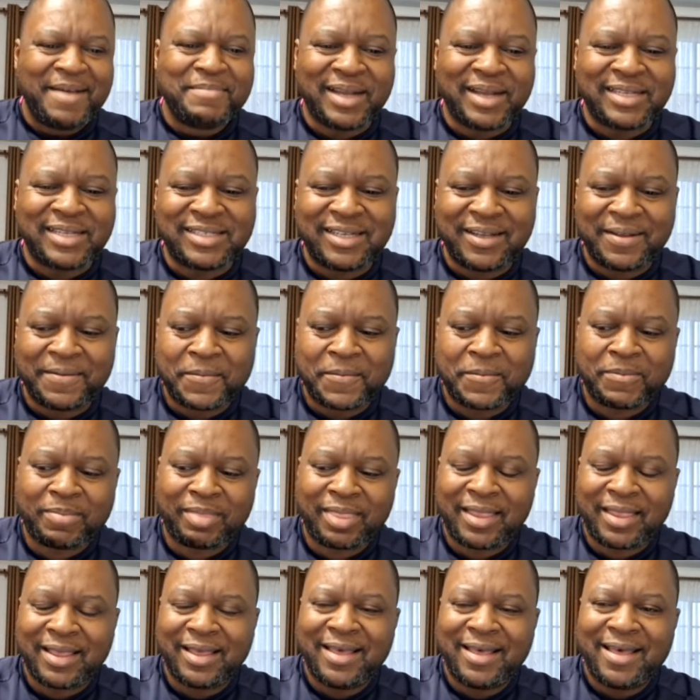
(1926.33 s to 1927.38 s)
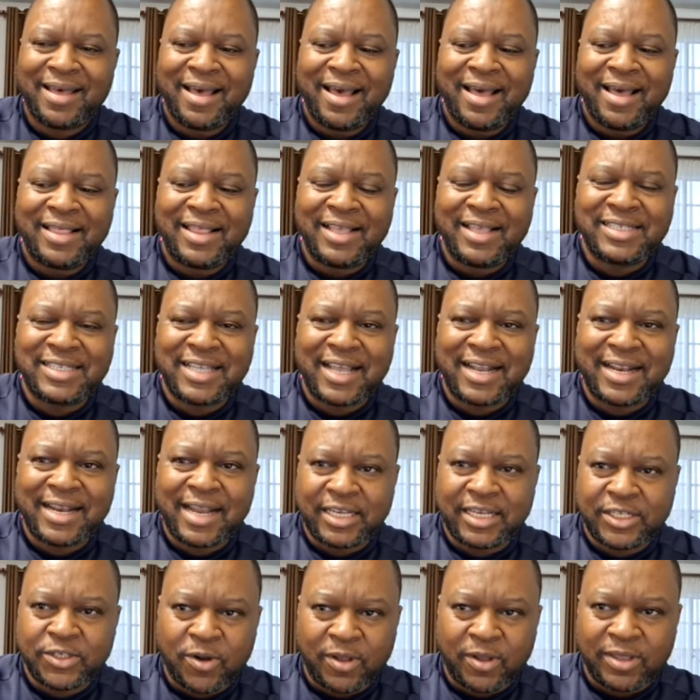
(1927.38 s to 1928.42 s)
but this is a
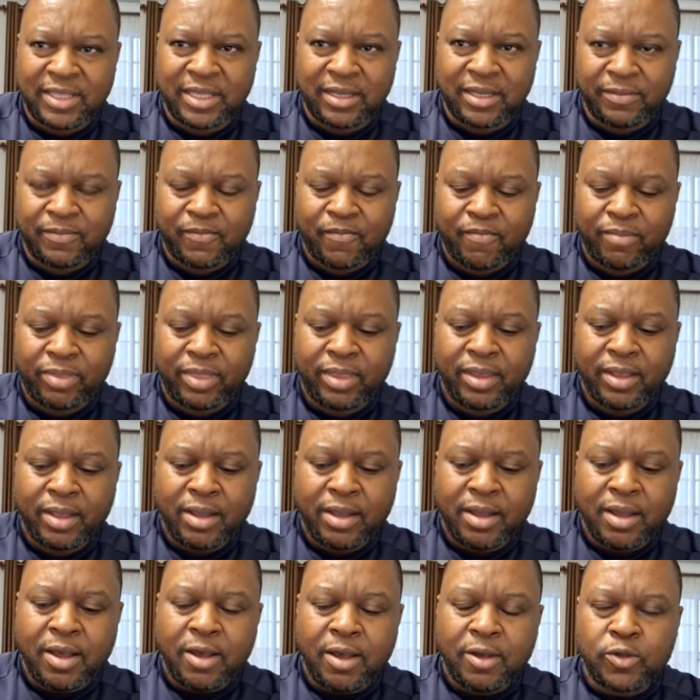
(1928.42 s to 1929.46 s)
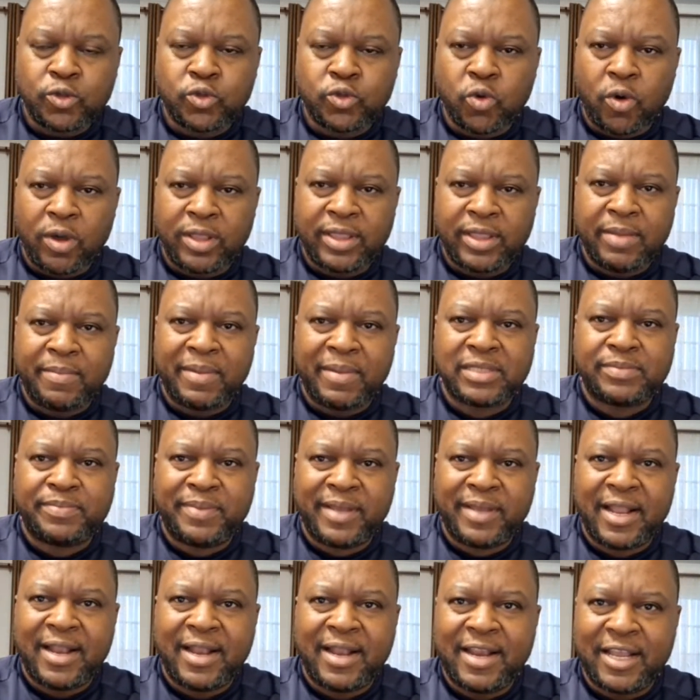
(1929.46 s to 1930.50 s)
national thing. So there must
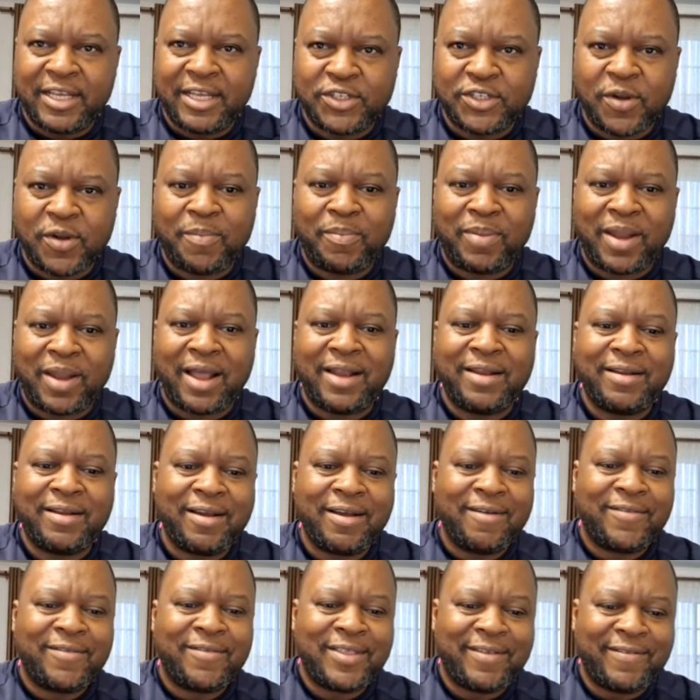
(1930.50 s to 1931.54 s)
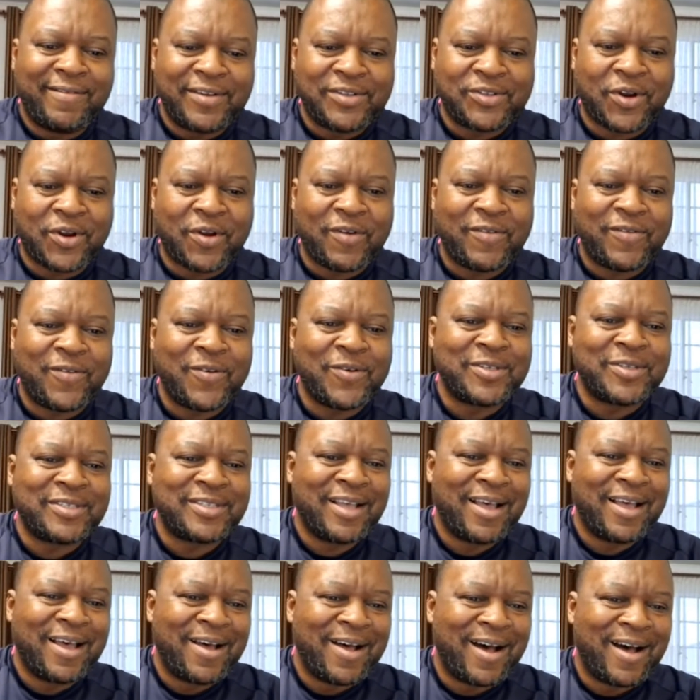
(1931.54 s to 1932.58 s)
be a national plan for the Victoria Falls,
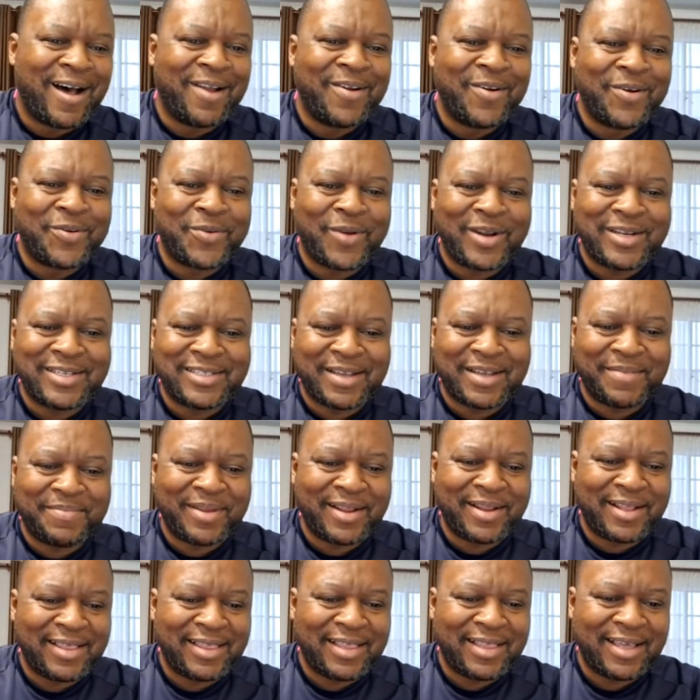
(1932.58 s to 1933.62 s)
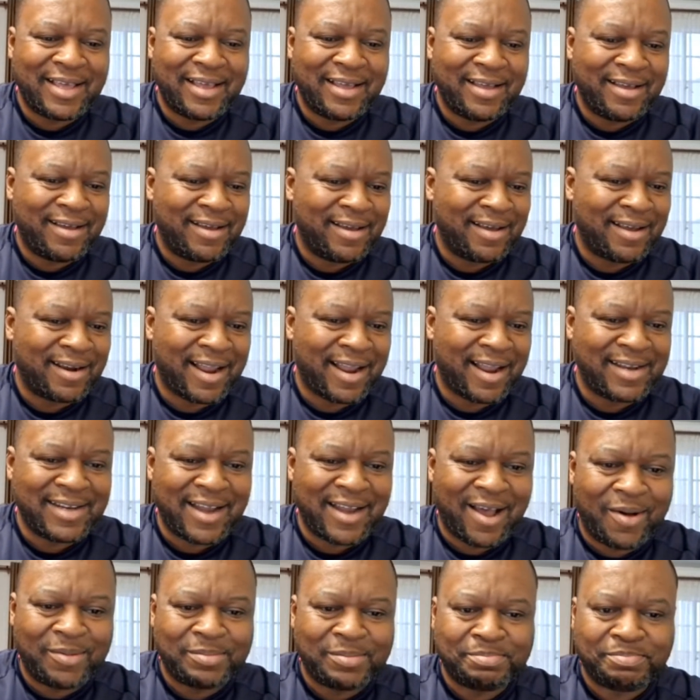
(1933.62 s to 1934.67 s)
not what is happening there right
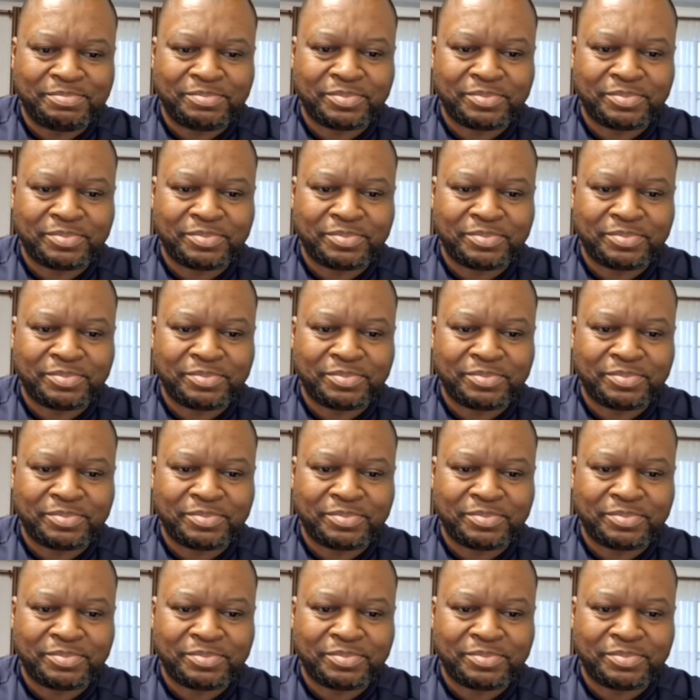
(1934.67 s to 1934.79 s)
now.